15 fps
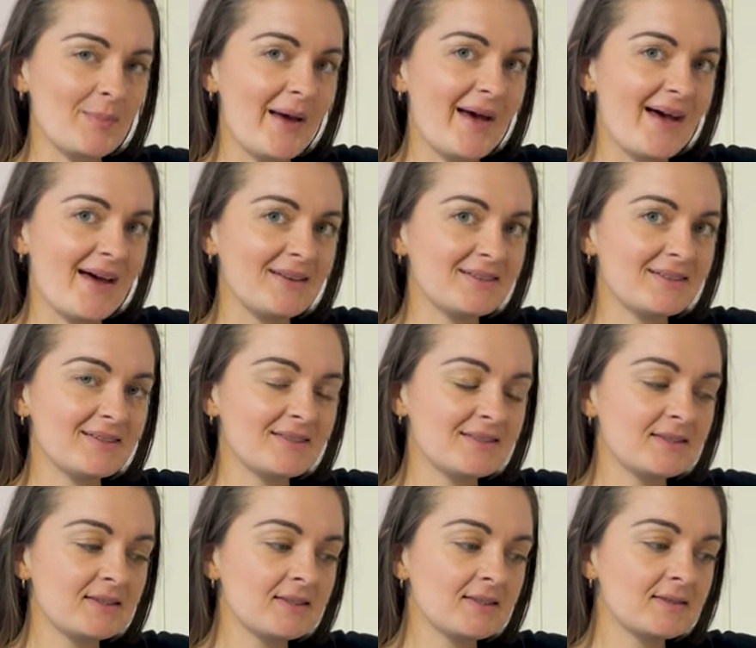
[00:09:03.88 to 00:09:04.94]
pants
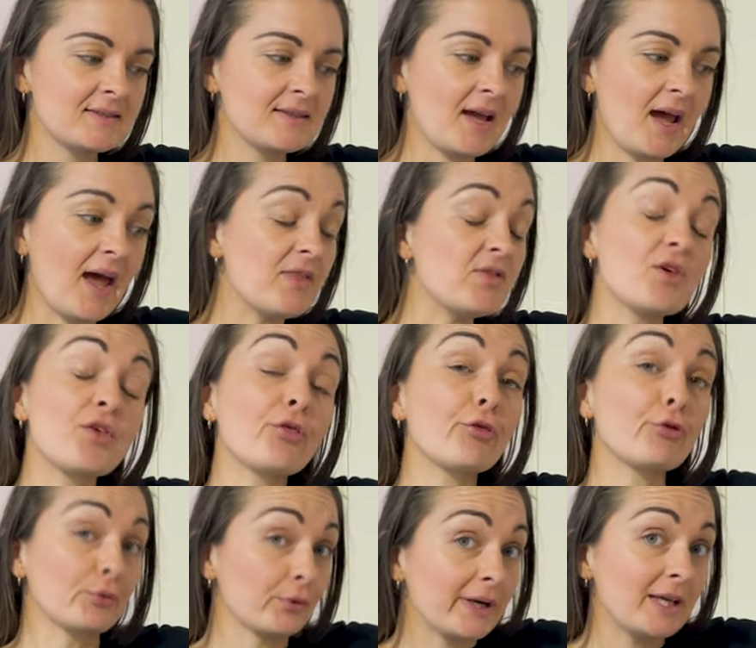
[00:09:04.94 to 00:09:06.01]
and the
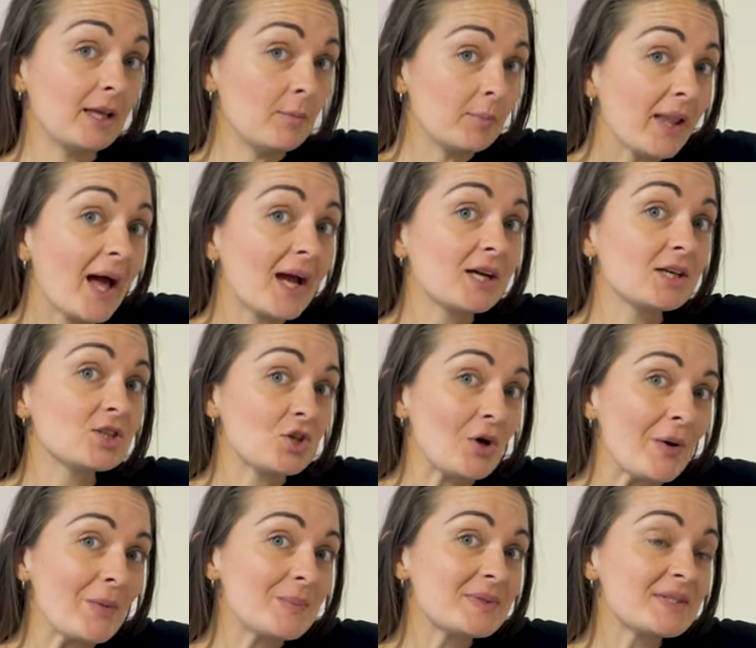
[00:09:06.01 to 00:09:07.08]
three black
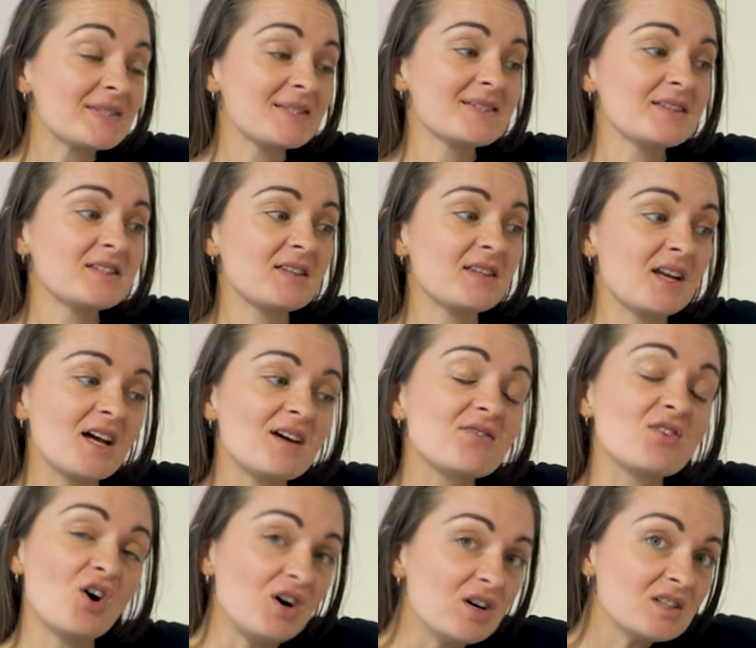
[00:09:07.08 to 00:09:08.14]
tops that I've
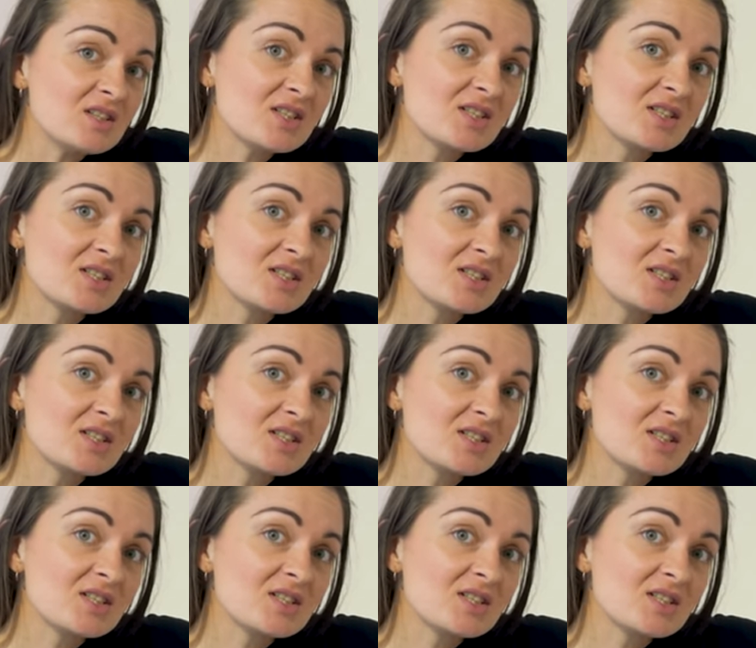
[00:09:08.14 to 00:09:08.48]
got,